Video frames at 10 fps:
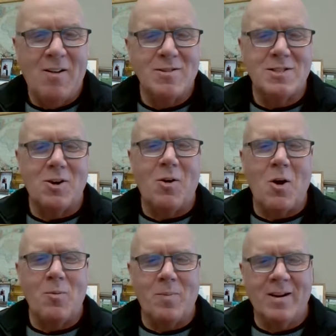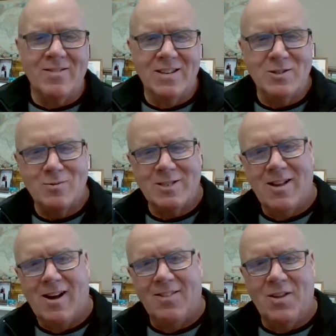was so hoping this was
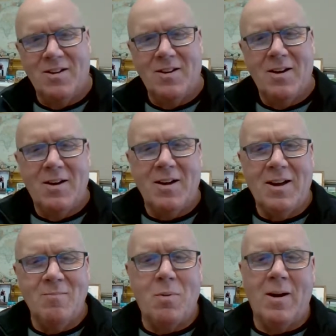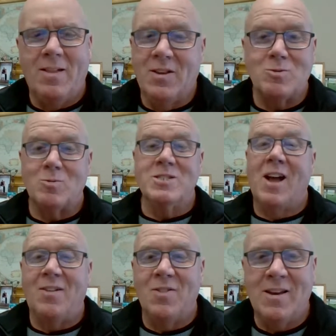not the
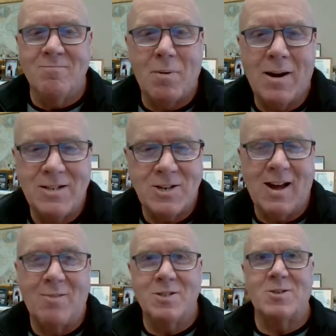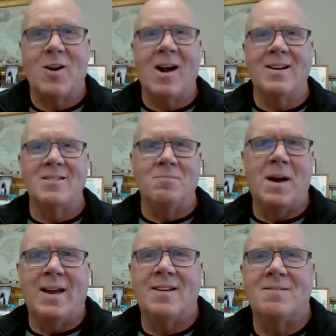impression I was trying to
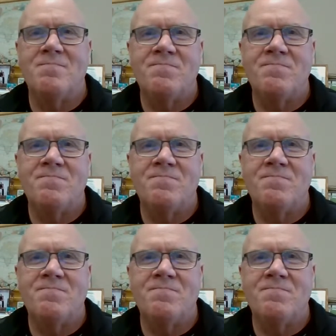make.